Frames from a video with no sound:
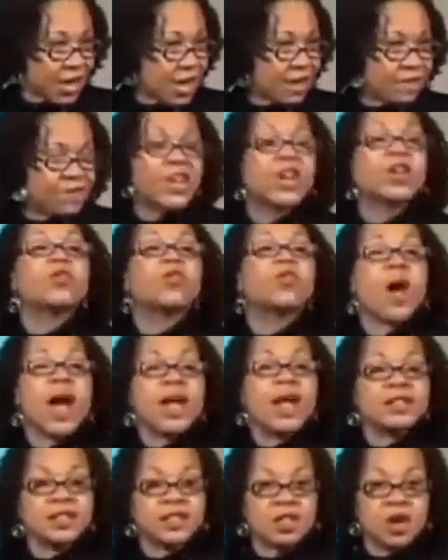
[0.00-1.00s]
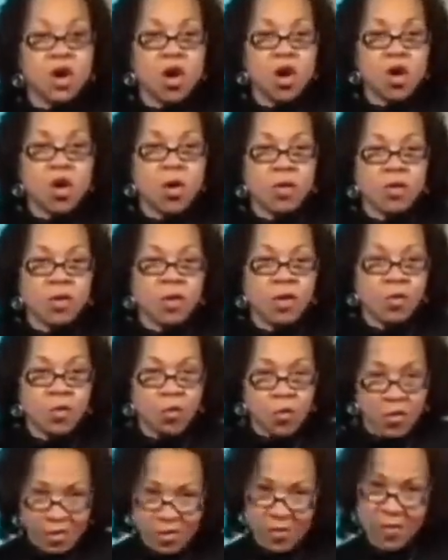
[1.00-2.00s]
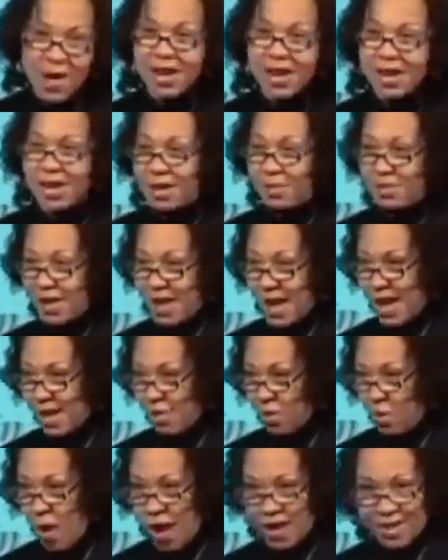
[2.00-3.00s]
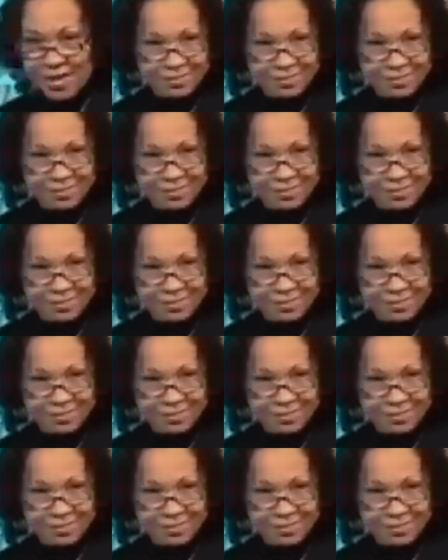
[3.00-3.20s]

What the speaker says: He figured white skull, humanity began white.